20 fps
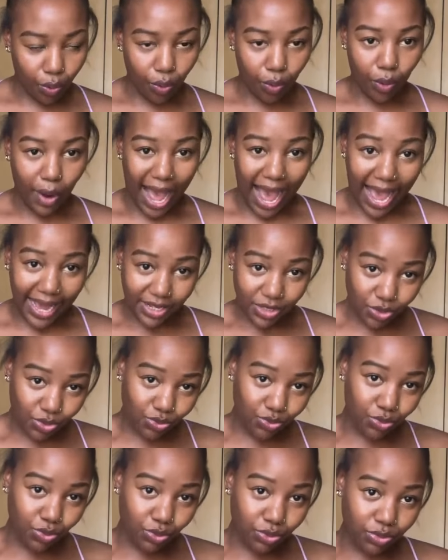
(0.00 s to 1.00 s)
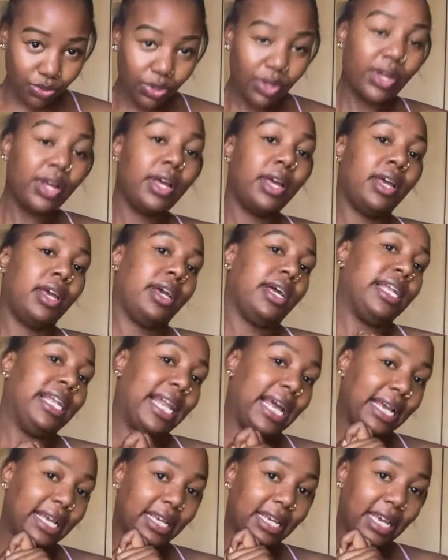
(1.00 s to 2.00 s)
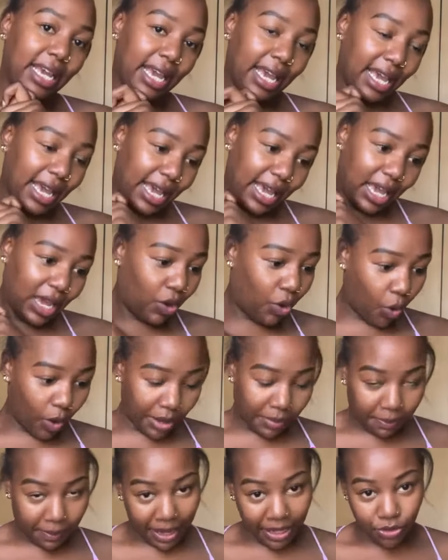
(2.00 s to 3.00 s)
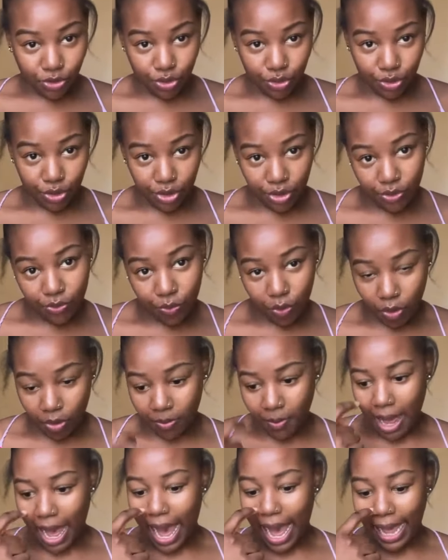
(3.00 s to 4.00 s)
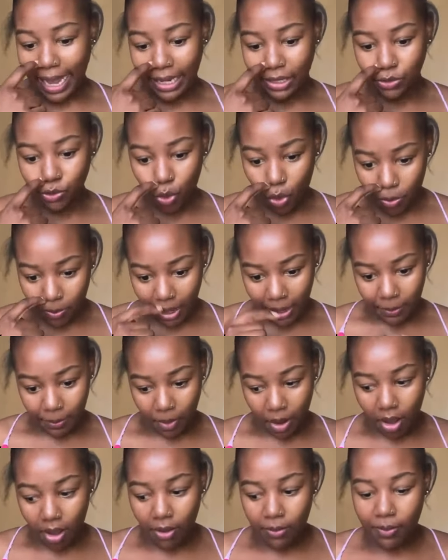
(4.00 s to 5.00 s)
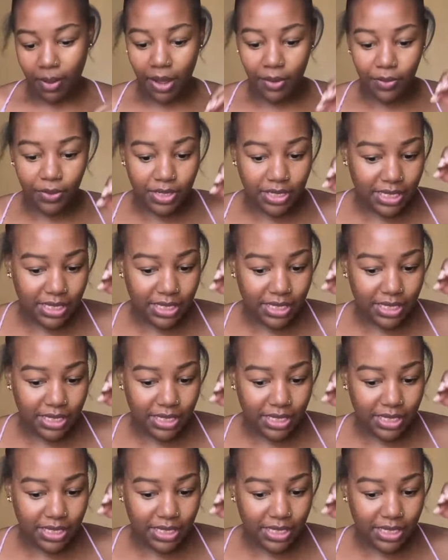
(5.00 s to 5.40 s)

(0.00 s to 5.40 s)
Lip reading: high school, like going back to uniform. I told my mom, I was